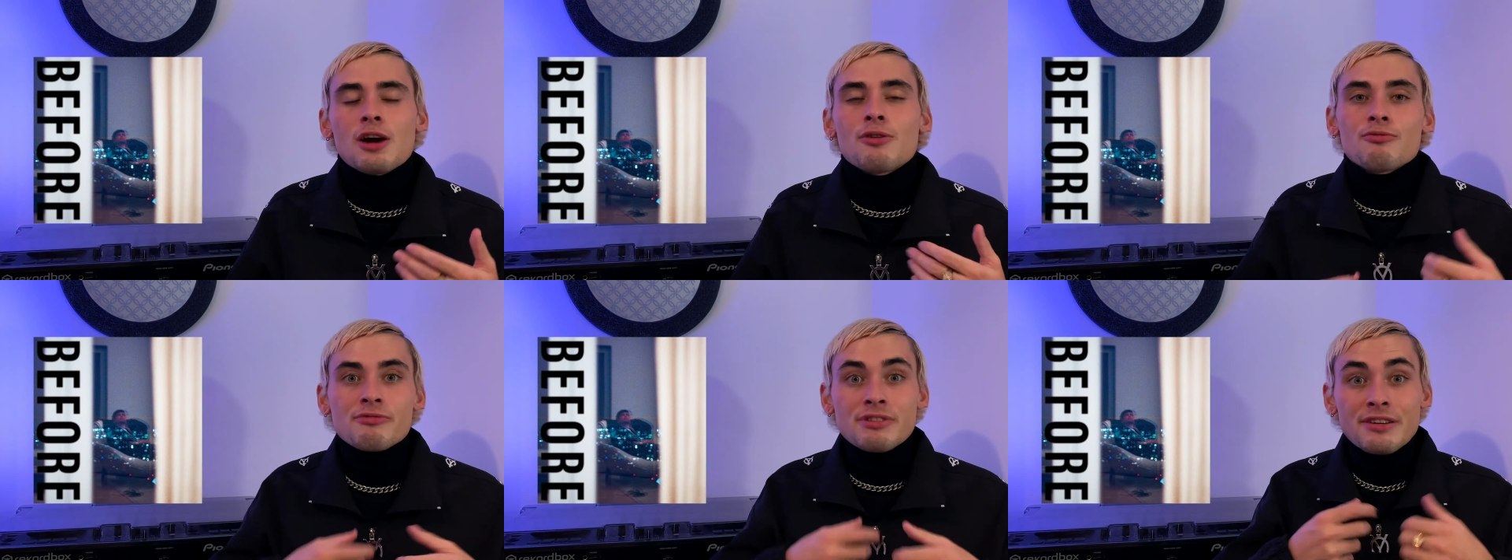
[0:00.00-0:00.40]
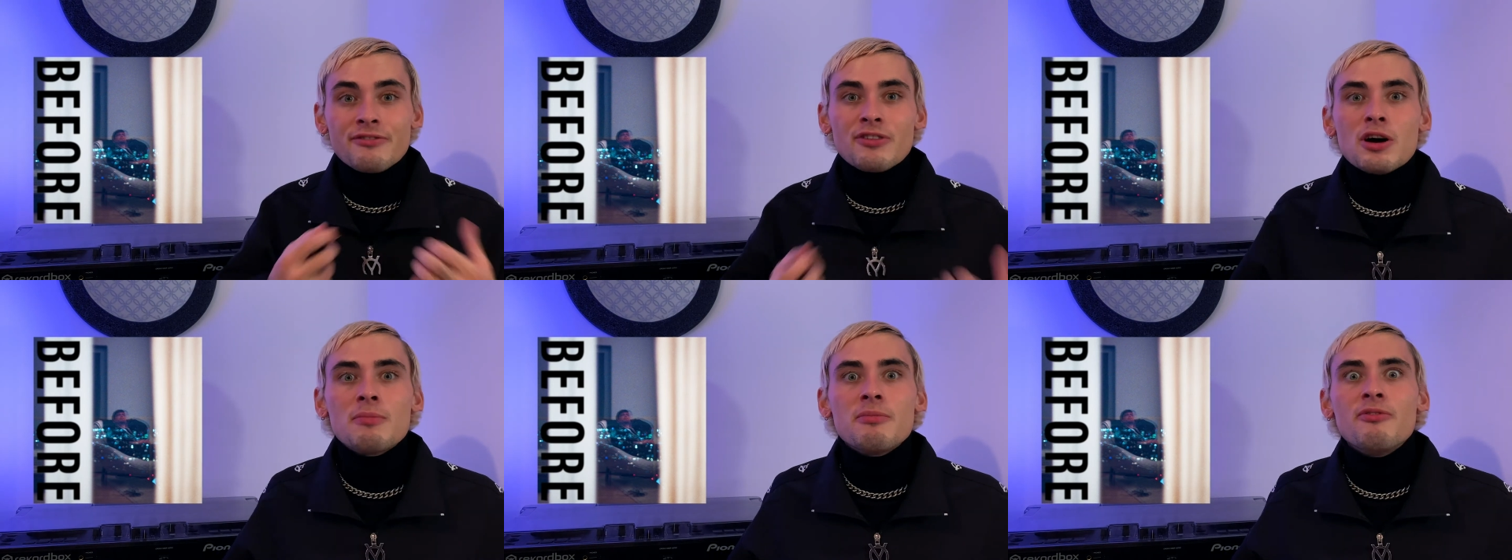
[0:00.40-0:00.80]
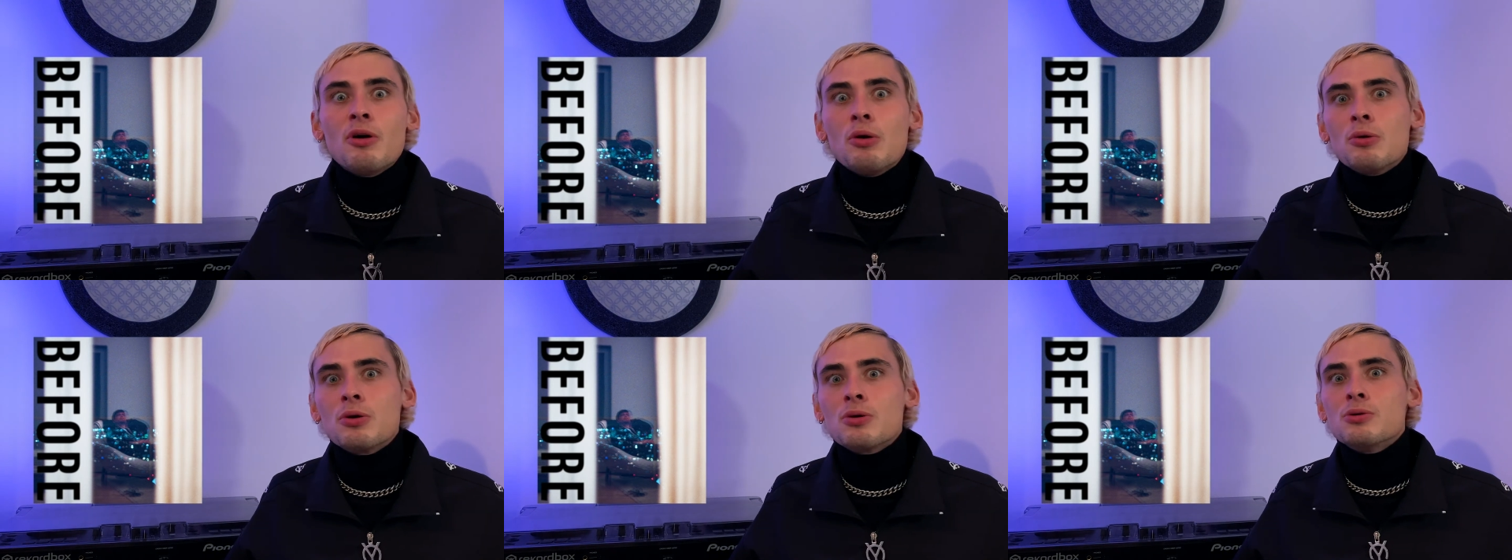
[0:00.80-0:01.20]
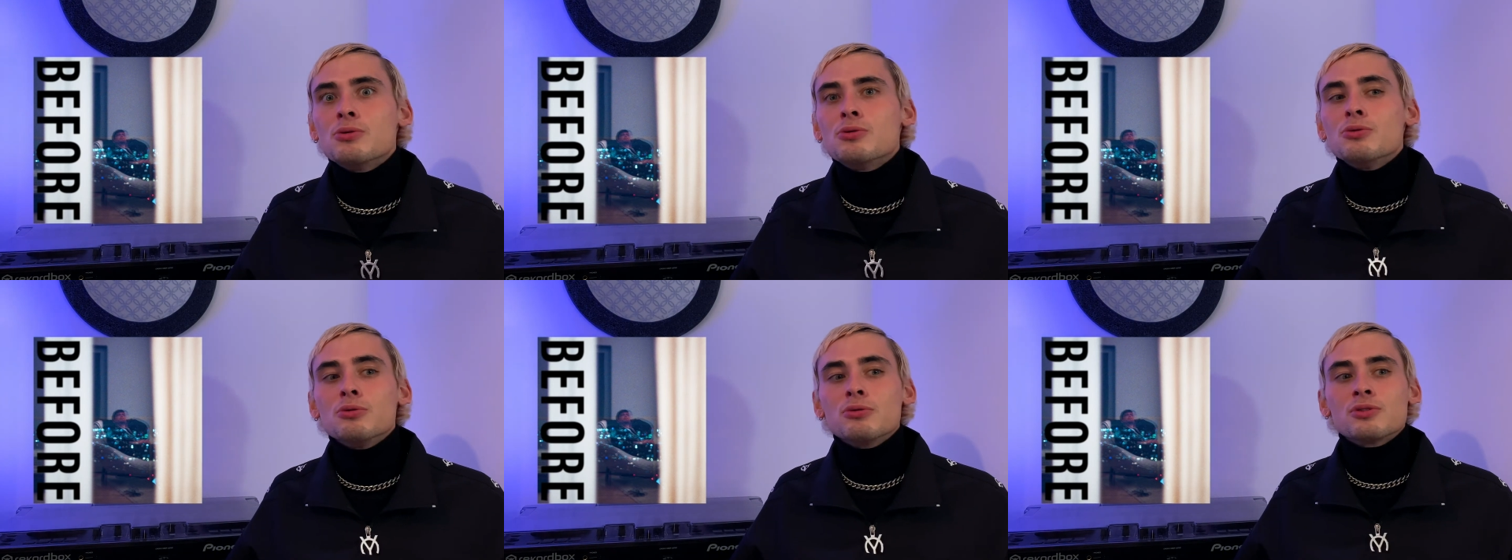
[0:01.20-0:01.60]
reverb
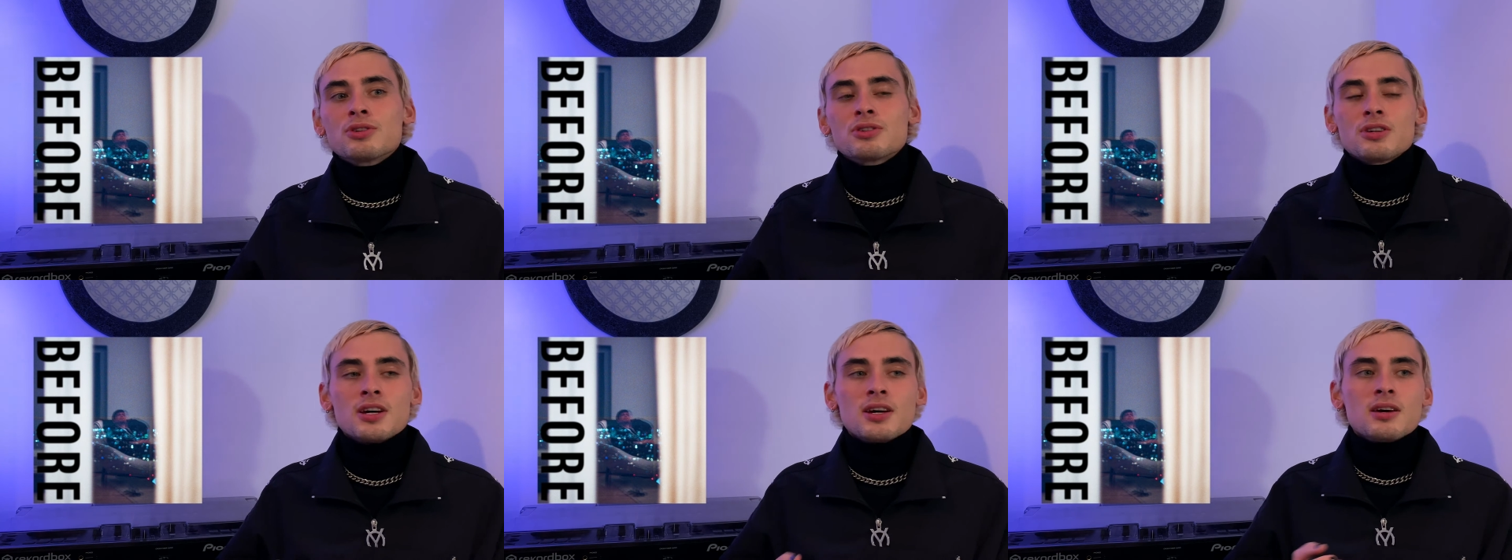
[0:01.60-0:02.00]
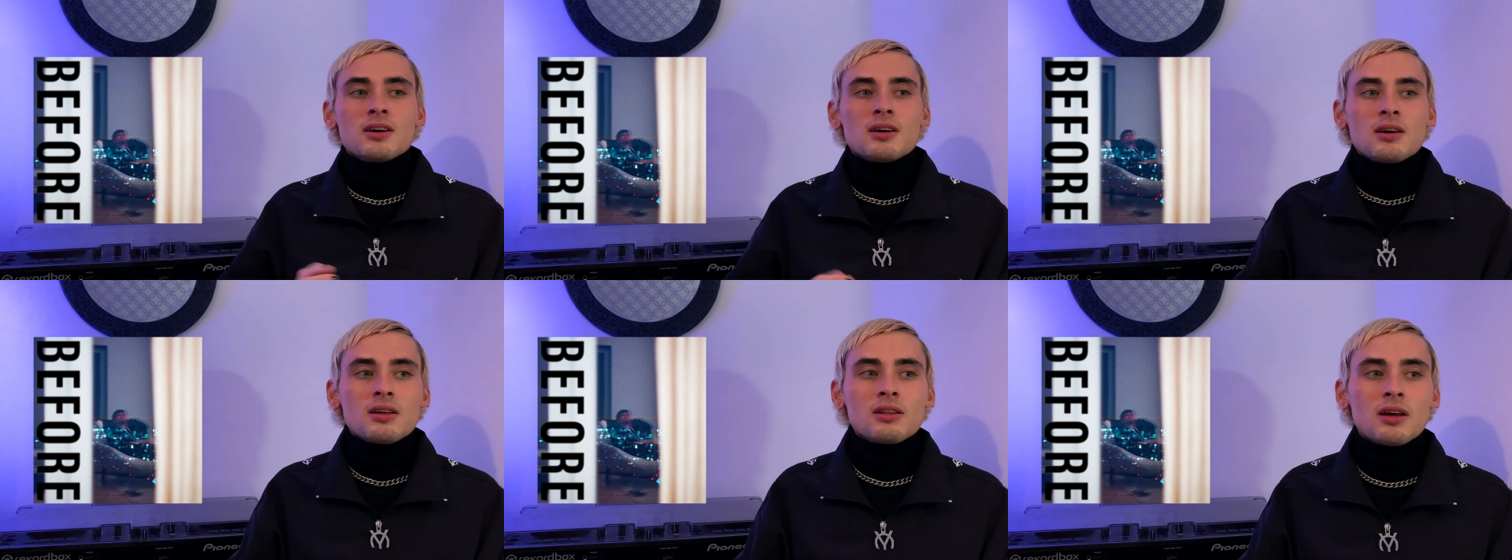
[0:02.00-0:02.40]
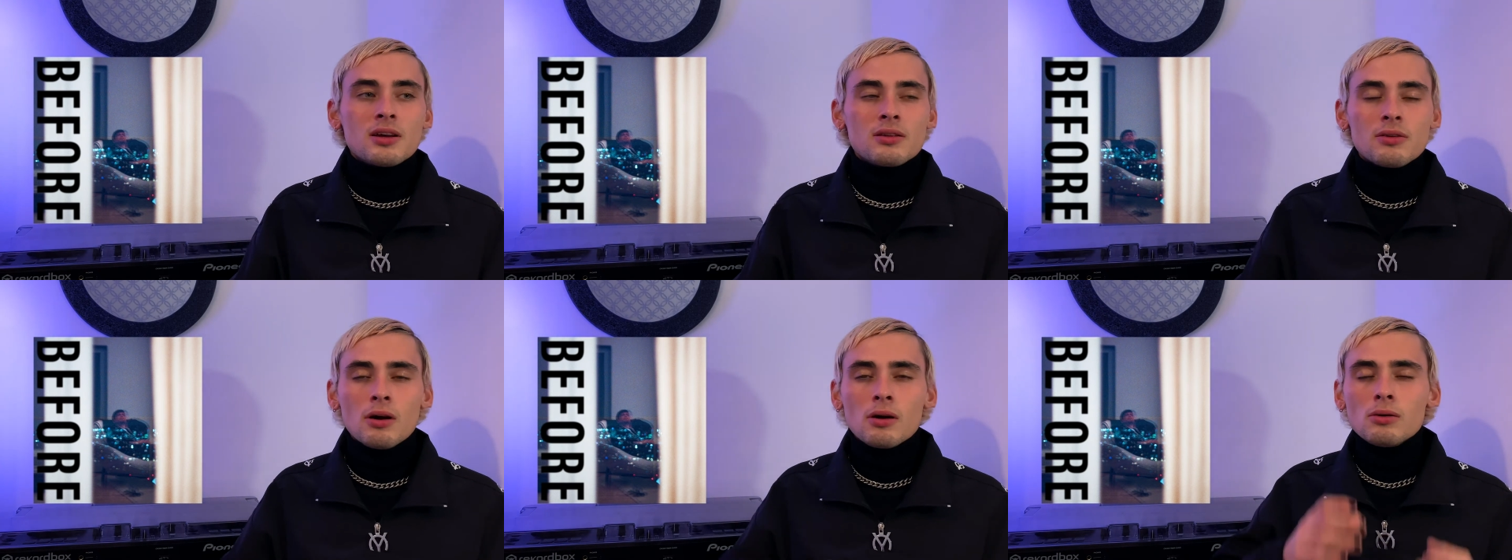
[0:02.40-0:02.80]
vocals, like the